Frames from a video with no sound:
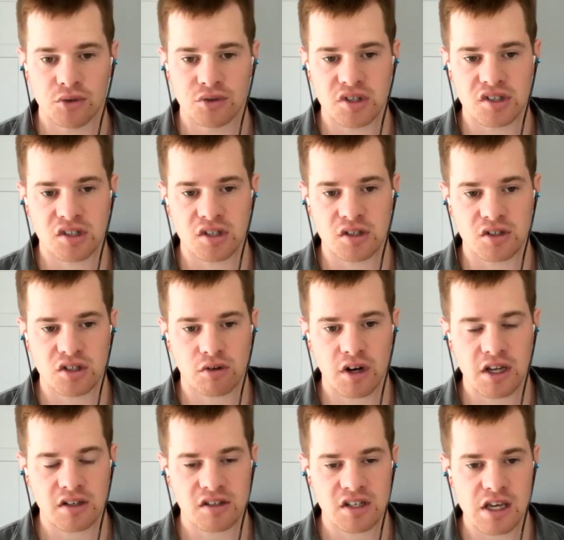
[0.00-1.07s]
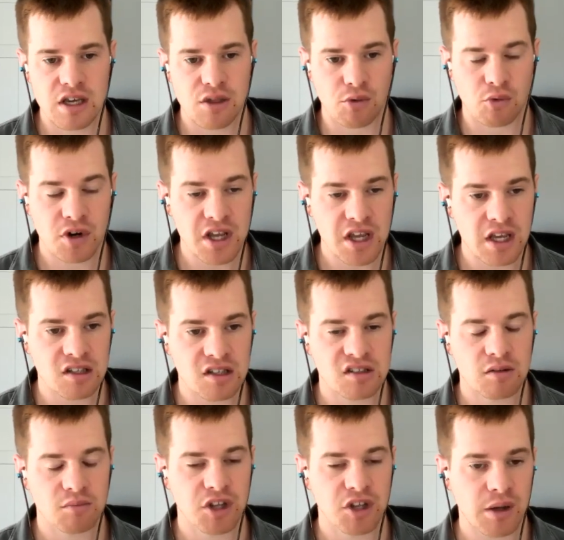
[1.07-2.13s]
just a straight T three. And
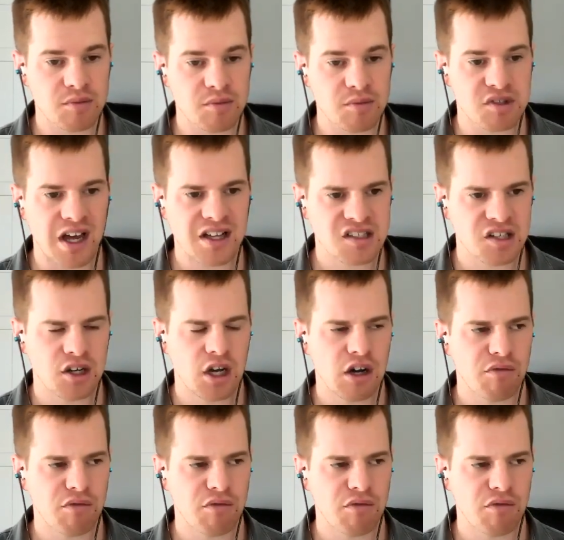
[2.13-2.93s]
sometimes that's enough.